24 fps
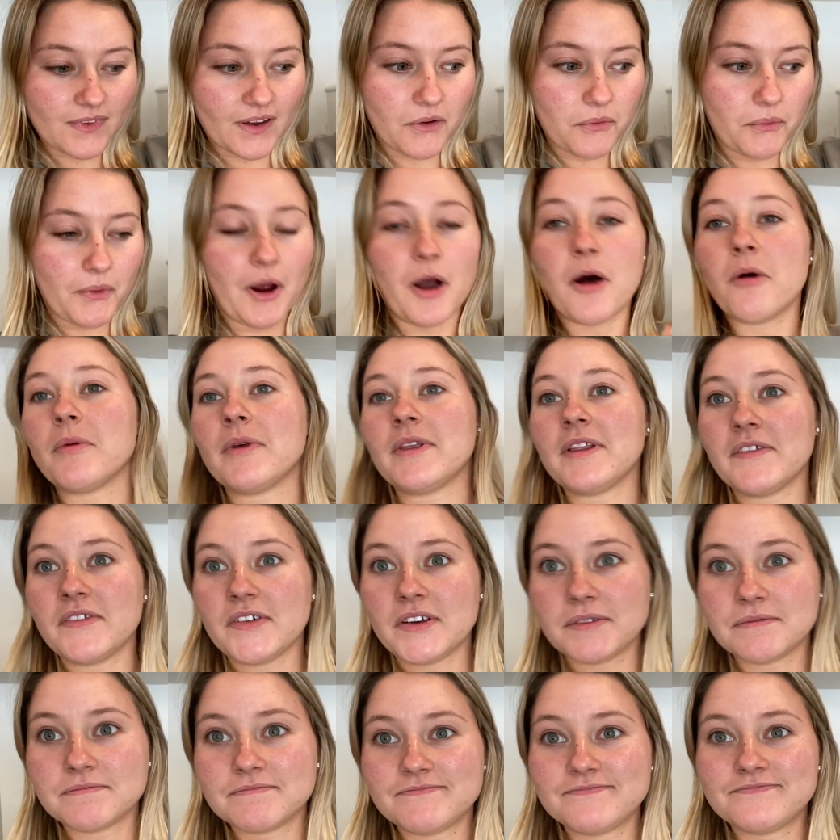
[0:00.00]
where I'll be
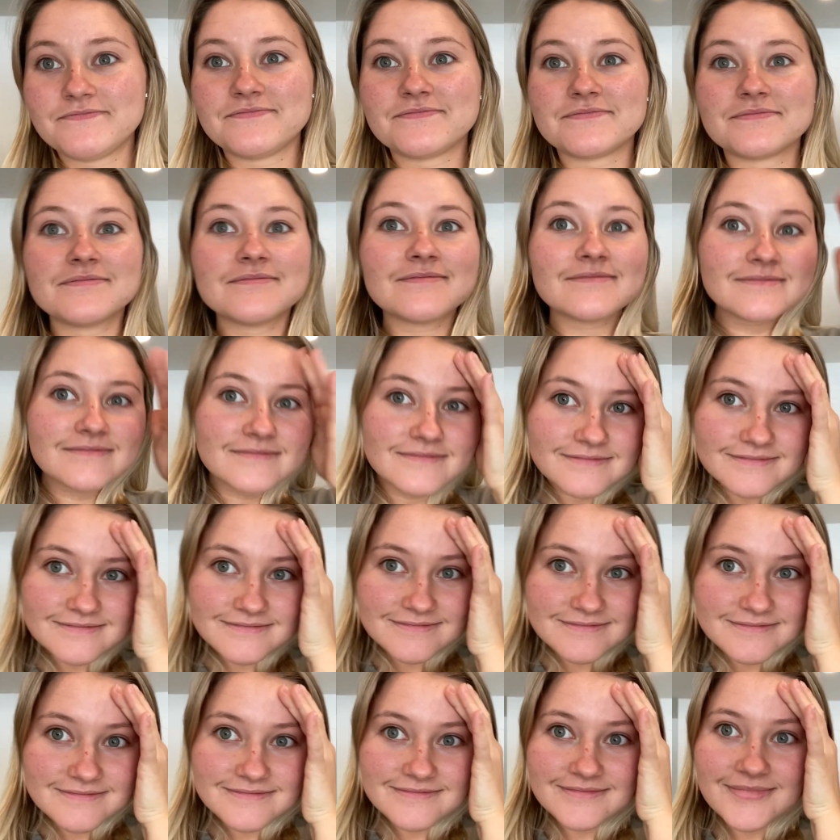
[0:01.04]
living.
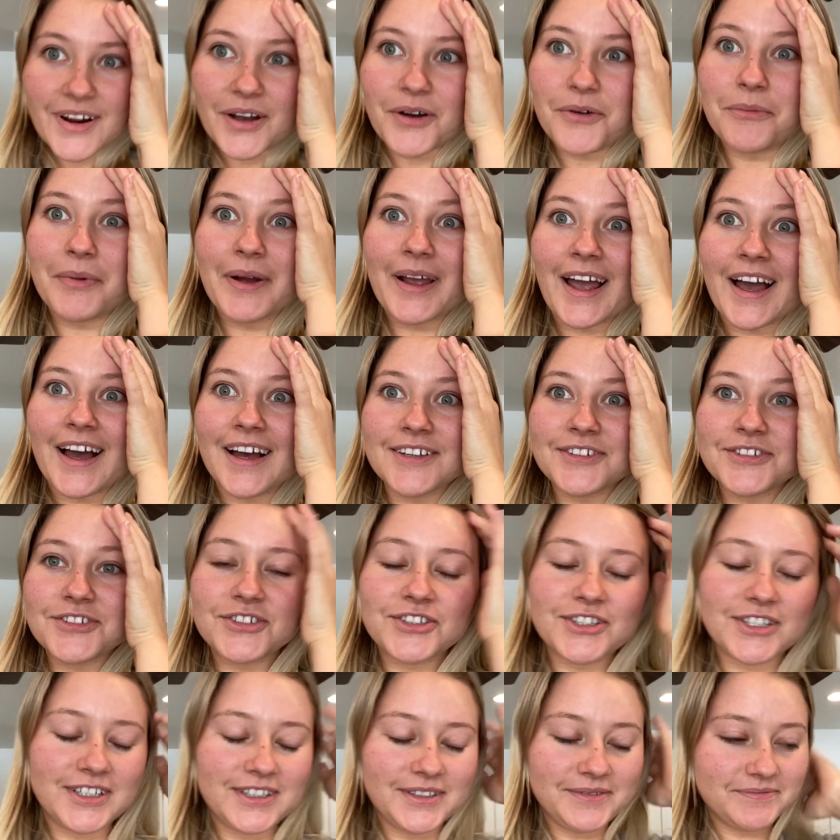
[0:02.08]
Oh my gosh,
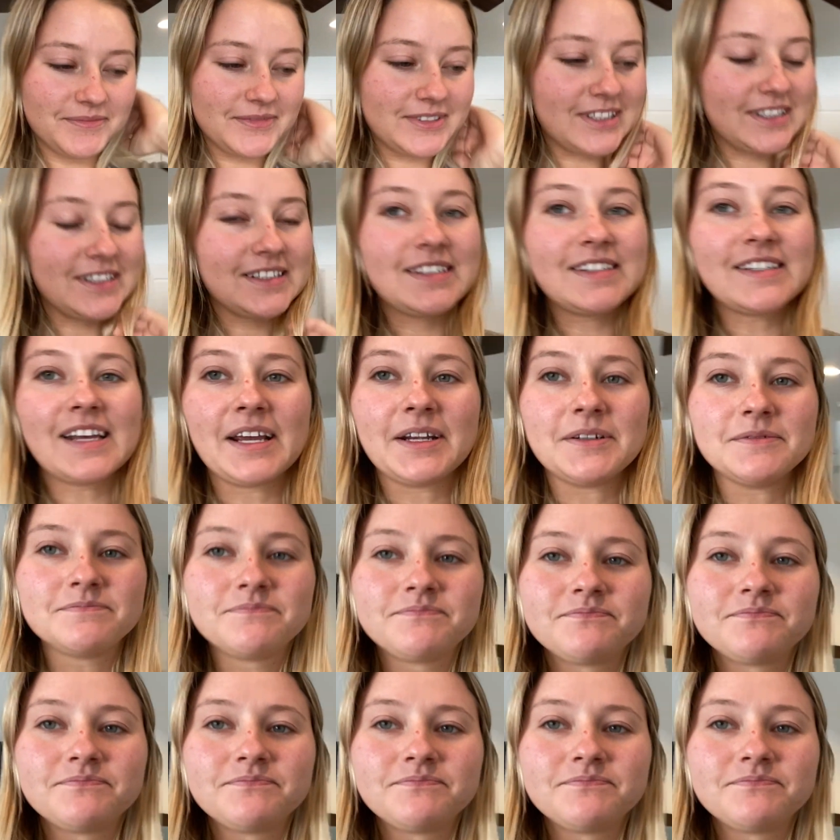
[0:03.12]
it's insane.